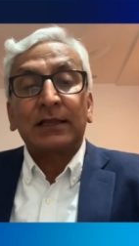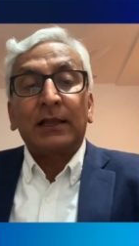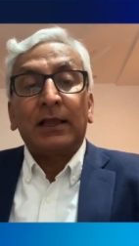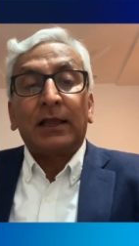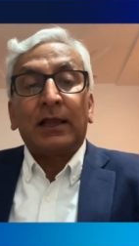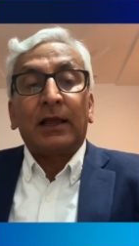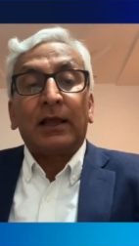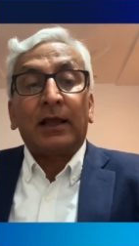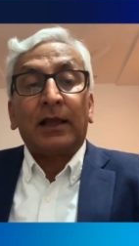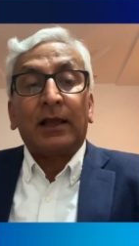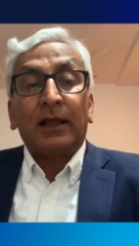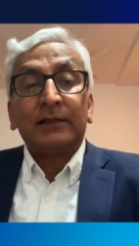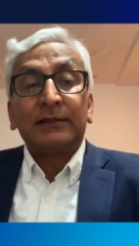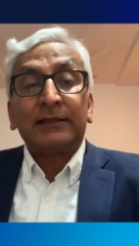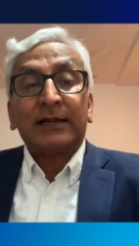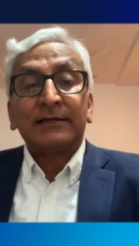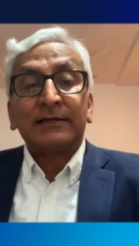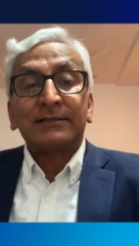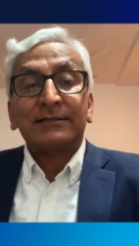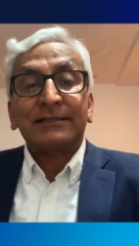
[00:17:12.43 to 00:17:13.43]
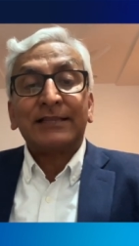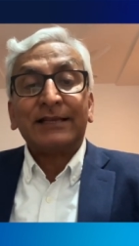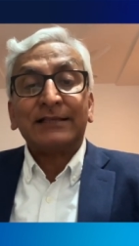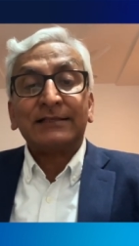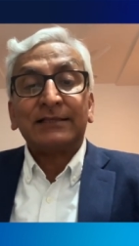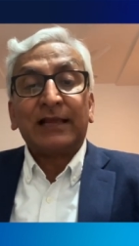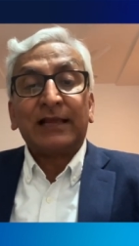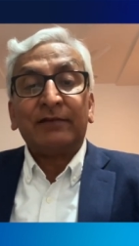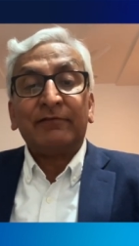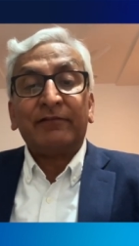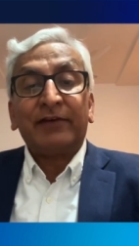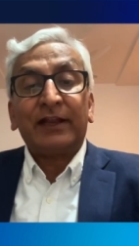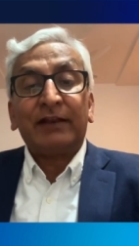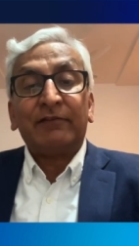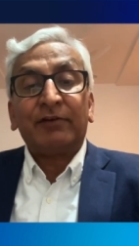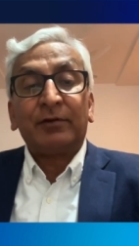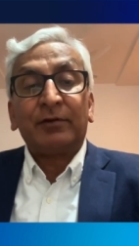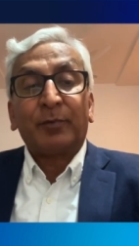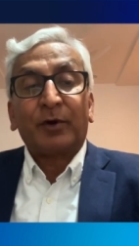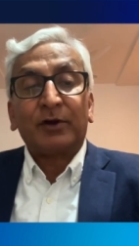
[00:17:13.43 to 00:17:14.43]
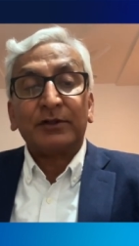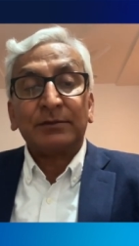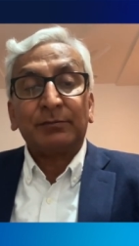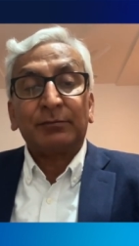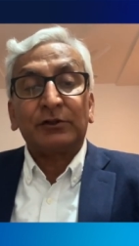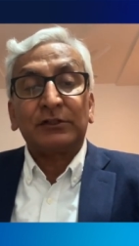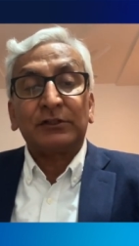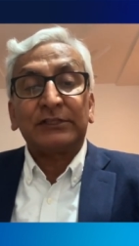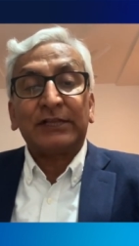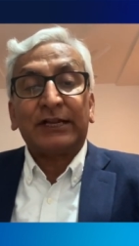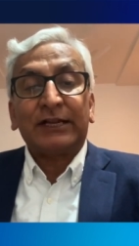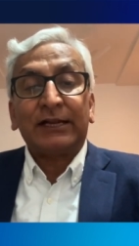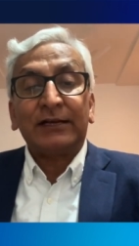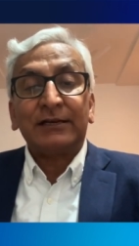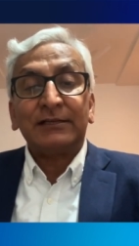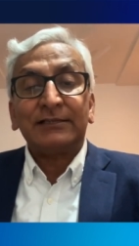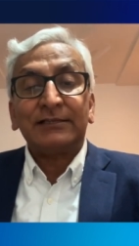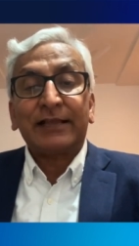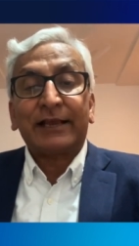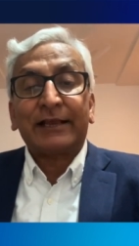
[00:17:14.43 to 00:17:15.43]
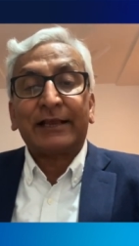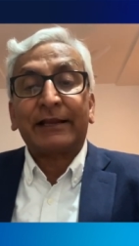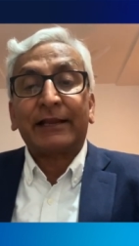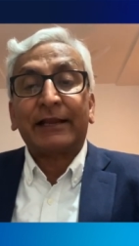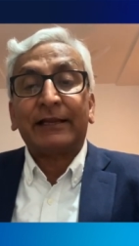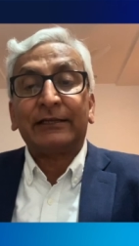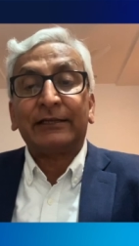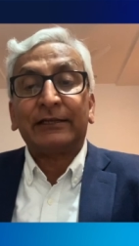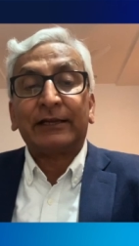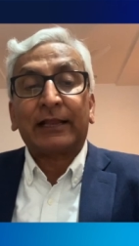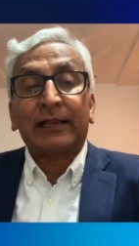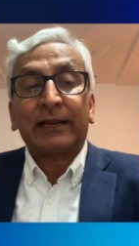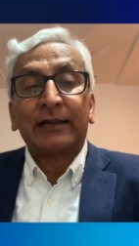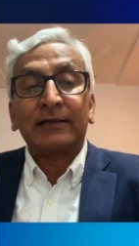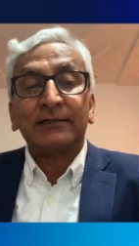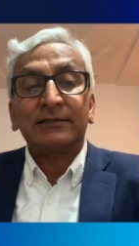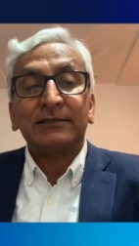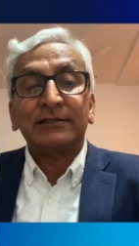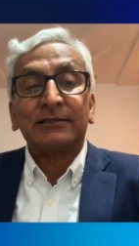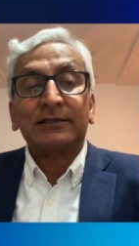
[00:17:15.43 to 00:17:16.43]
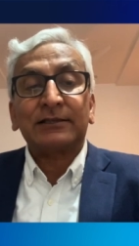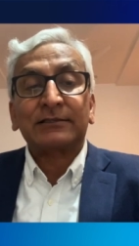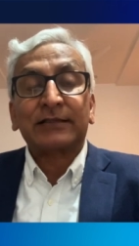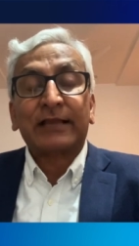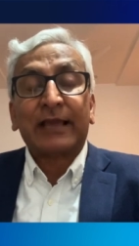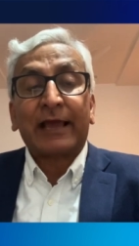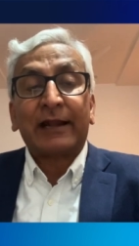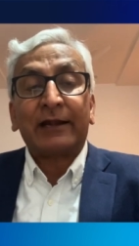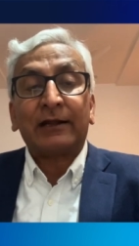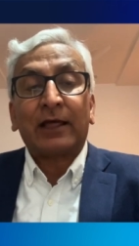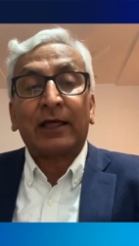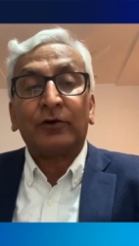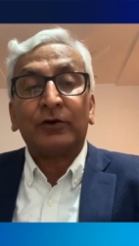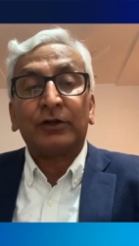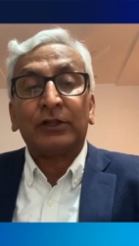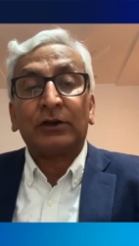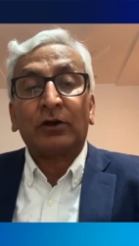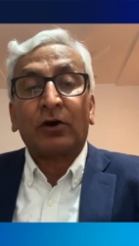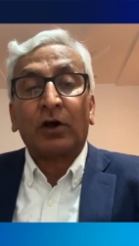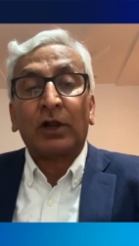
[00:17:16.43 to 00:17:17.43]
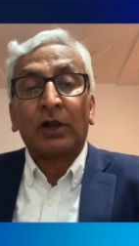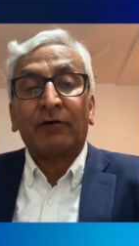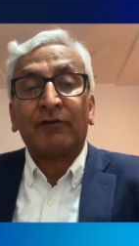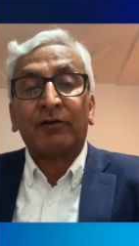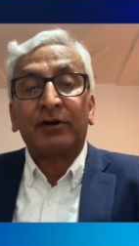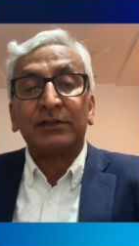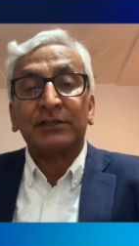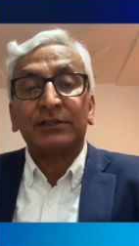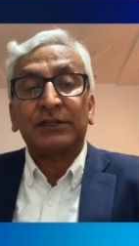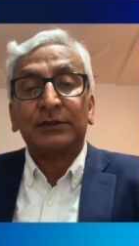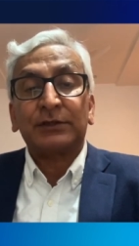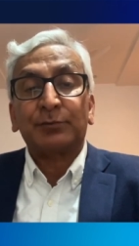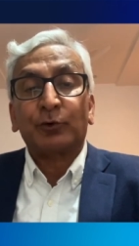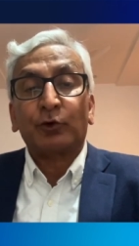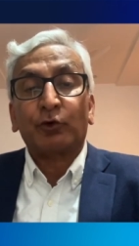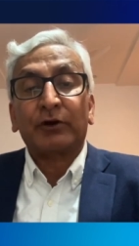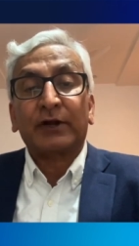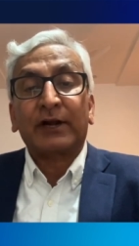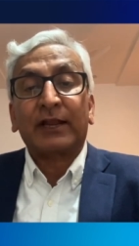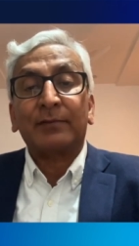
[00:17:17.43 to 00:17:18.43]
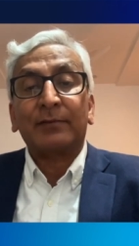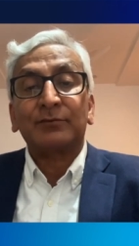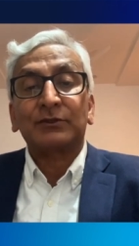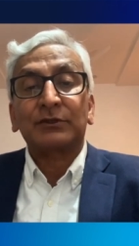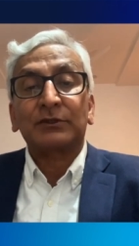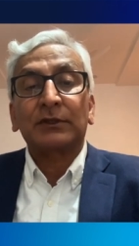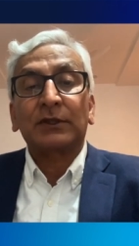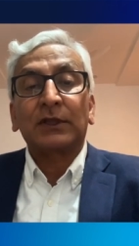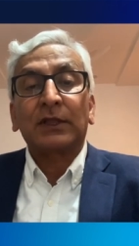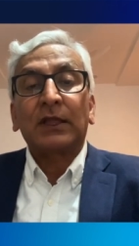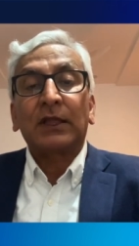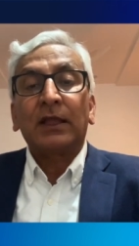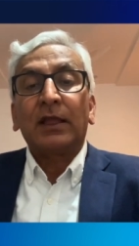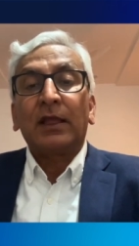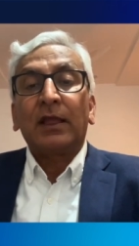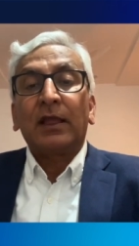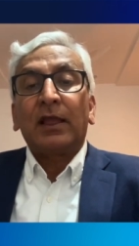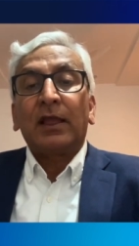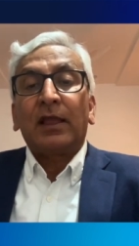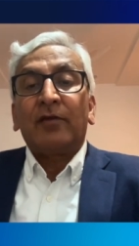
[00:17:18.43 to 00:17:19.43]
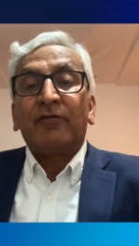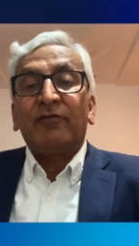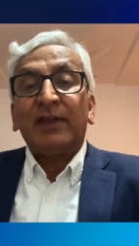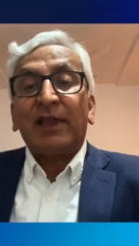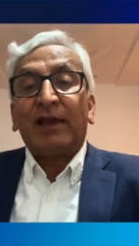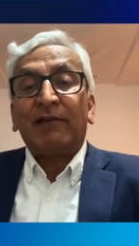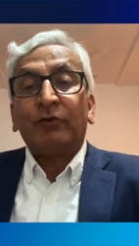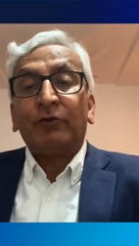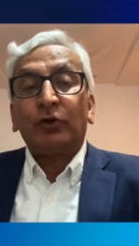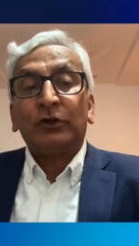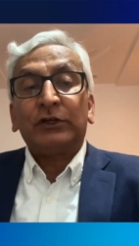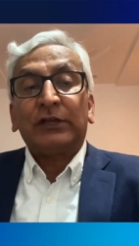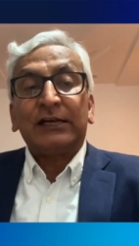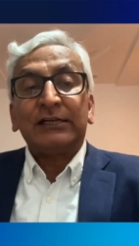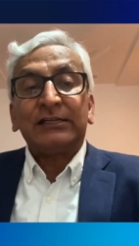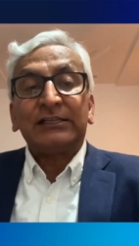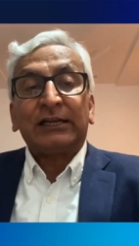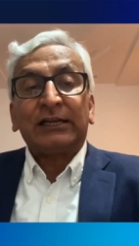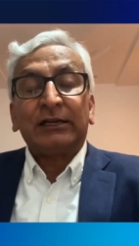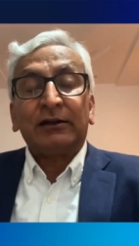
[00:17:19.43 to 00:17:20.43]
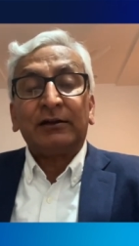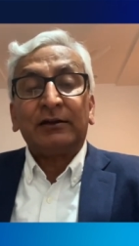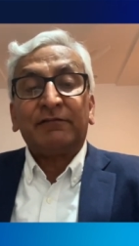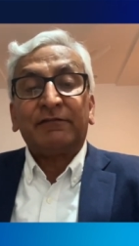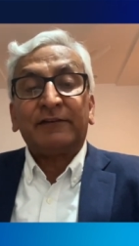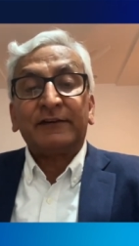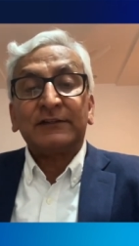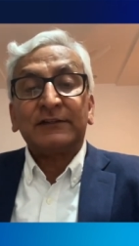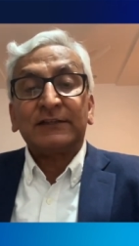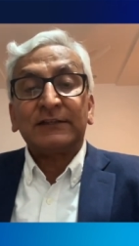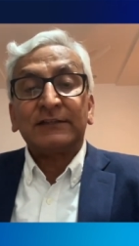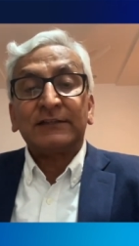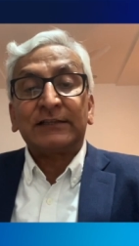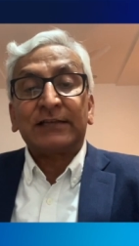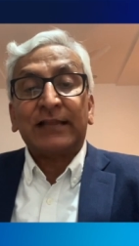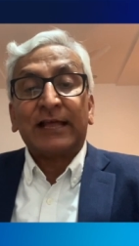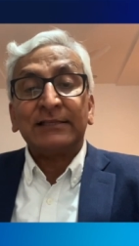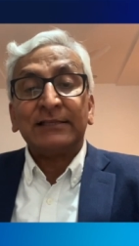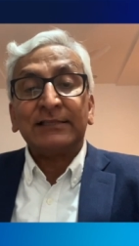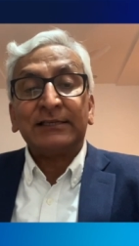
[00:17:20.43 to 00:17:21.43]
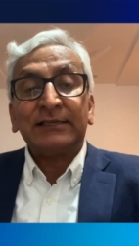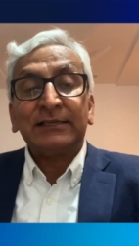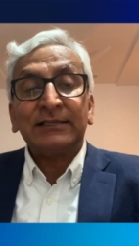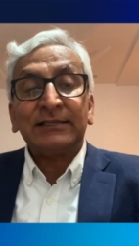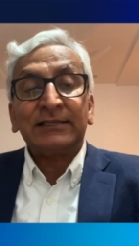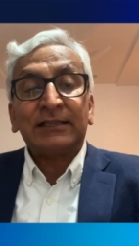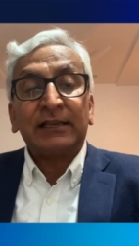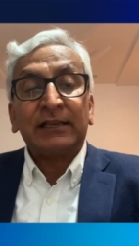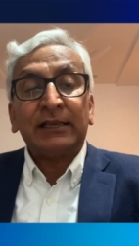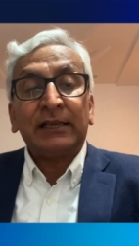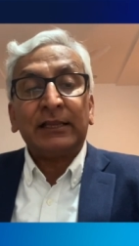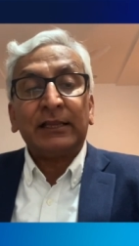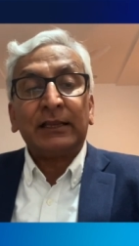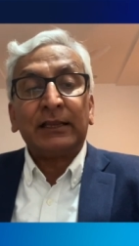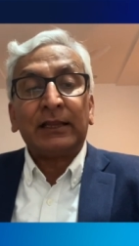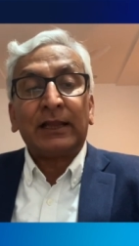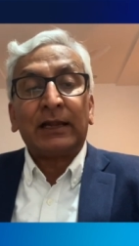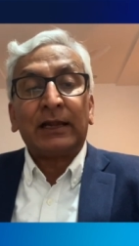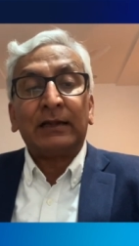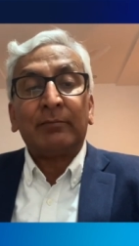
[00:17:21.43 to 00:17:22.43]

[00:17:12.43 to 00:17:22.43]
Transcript: that sex and wherever possible, gender disaggregated analysis is carried out in all our research programs. We have looked at gender differences in NCD screening and